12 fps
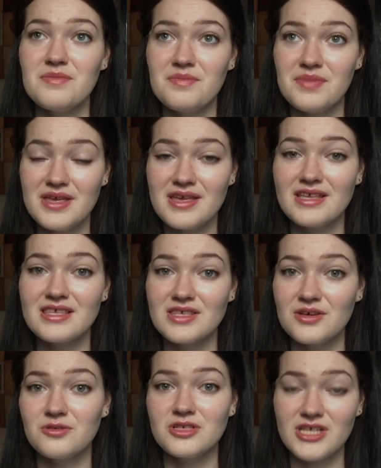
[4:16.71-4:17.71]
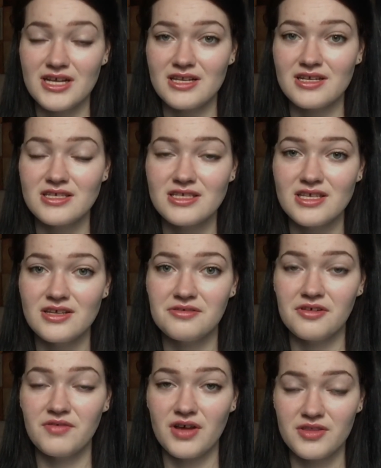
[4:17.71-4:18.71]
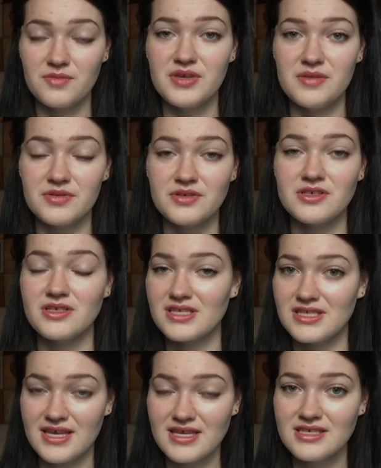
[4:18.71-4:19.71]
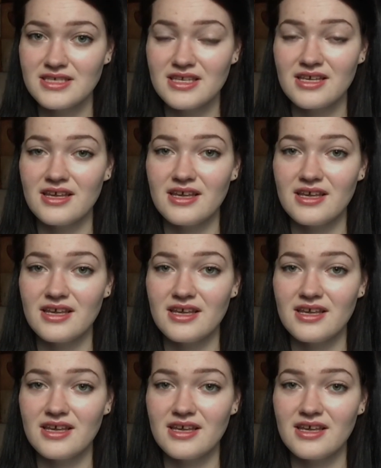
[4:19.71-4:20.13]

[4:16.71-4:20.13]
being so jealous of other people's success